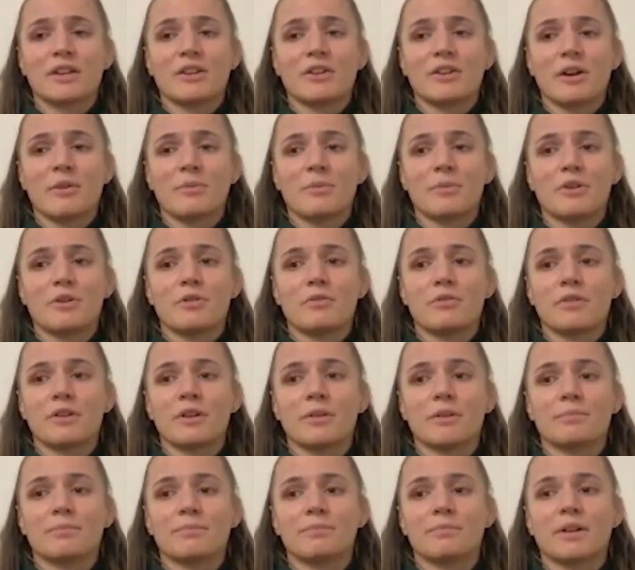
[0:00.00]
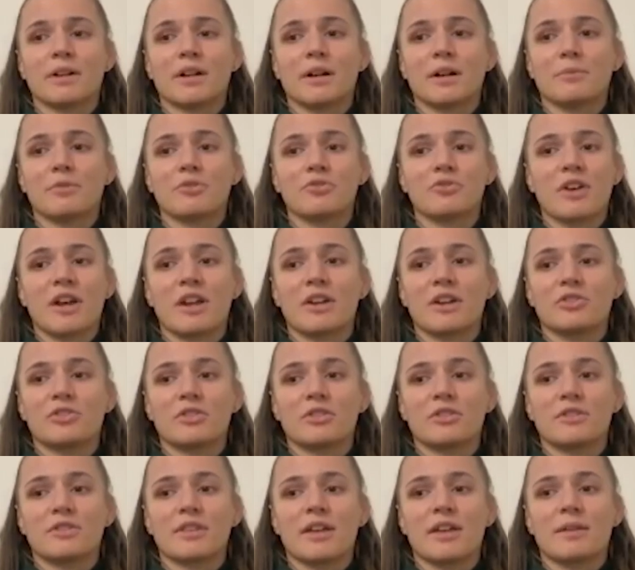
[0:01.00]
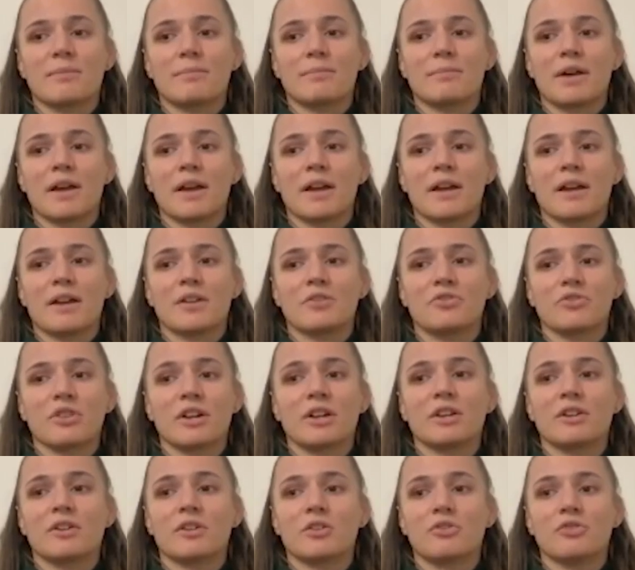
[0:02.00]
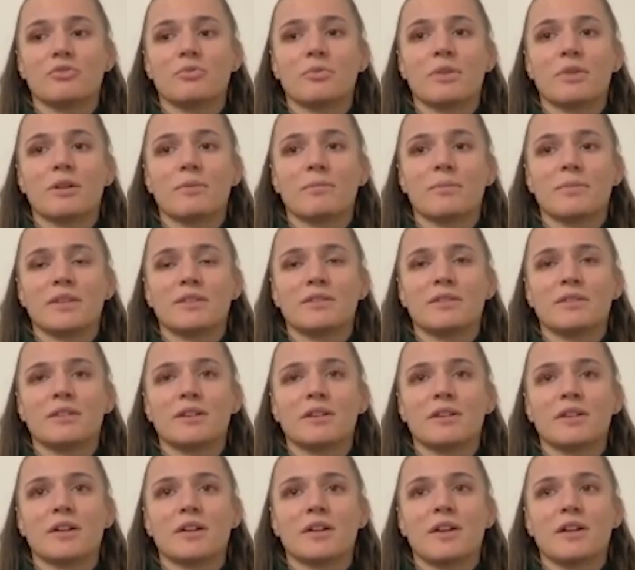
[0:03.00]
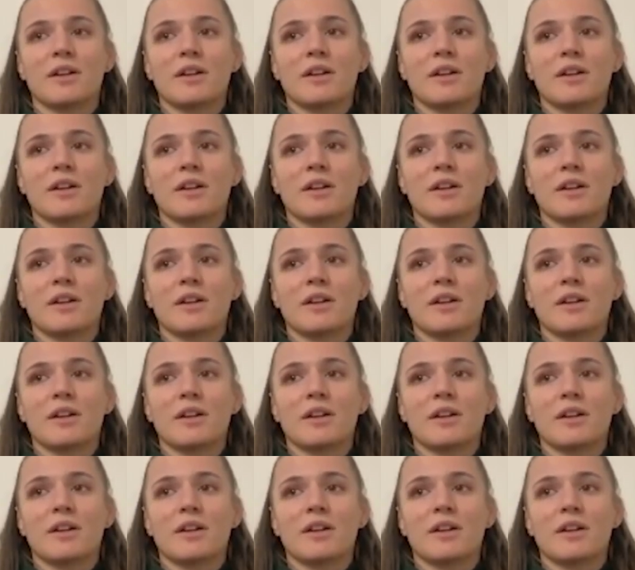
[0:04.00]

You know, I went over a couple strategies that my striking coach wanted me to